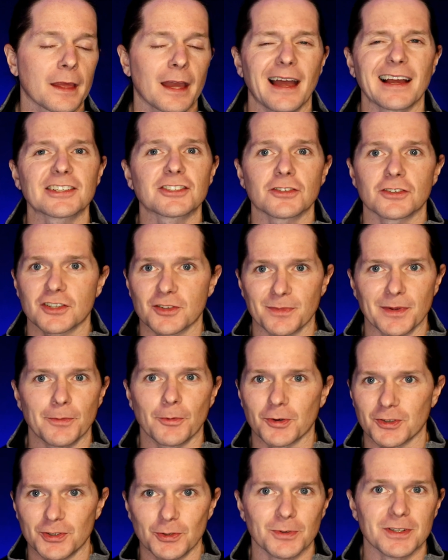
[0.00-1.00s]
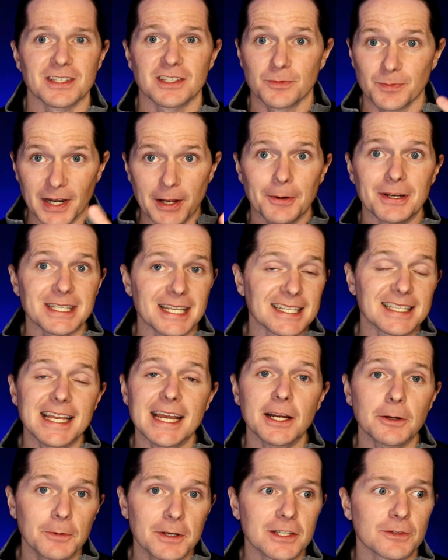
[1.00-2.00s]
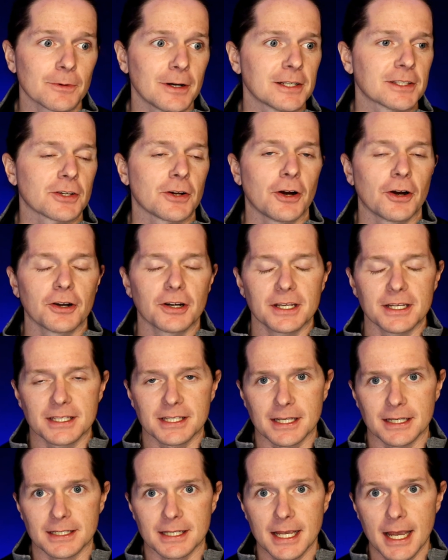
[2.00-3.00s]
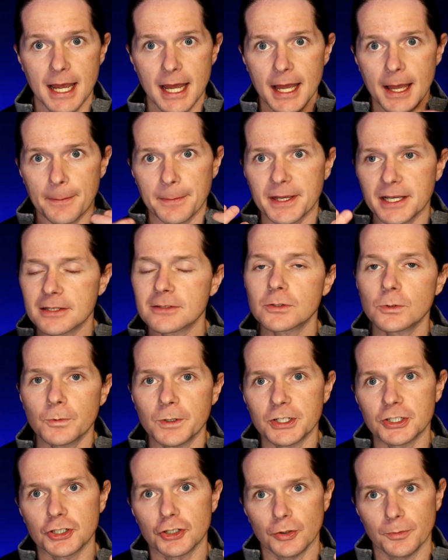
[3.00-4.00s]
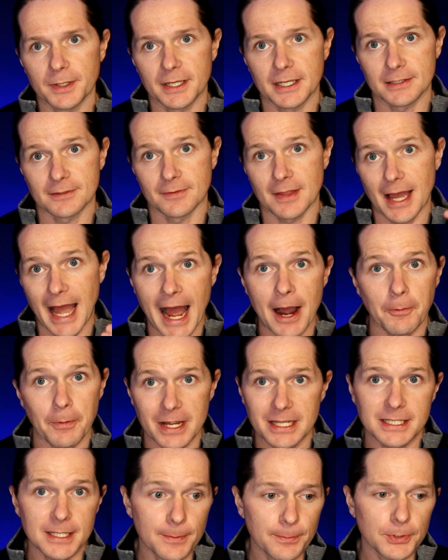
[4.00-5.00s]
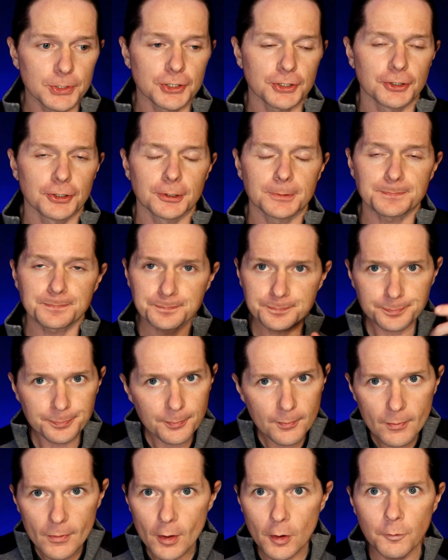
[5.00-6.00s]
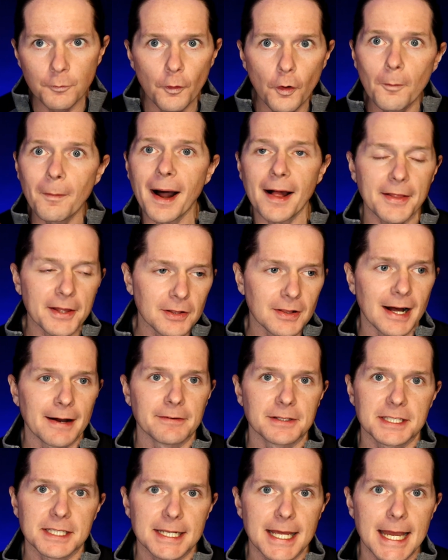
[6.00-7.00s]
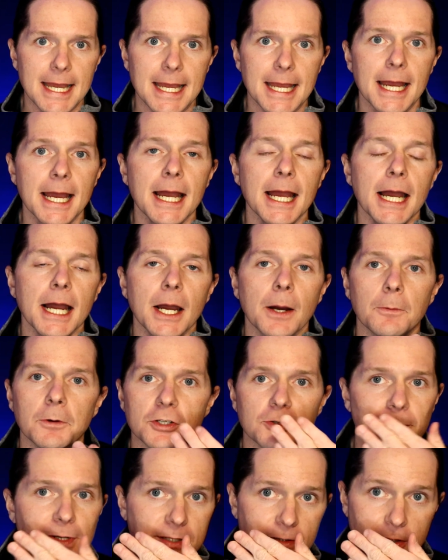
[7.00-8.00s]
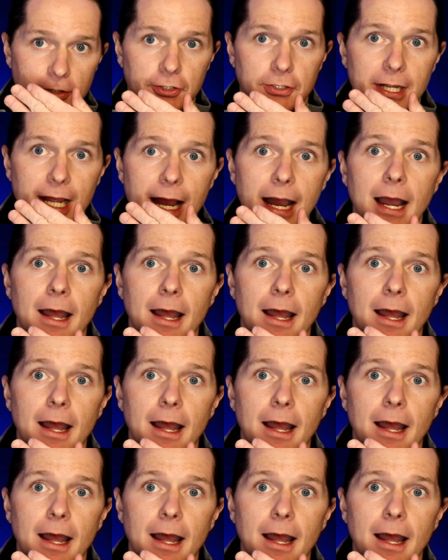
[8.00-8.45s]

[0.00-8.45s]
actually there's going to be more than two reasons, but anyways, the second reason why it's hard is because of the wind chill, because of the outright temperature, full balaclava today, which means you're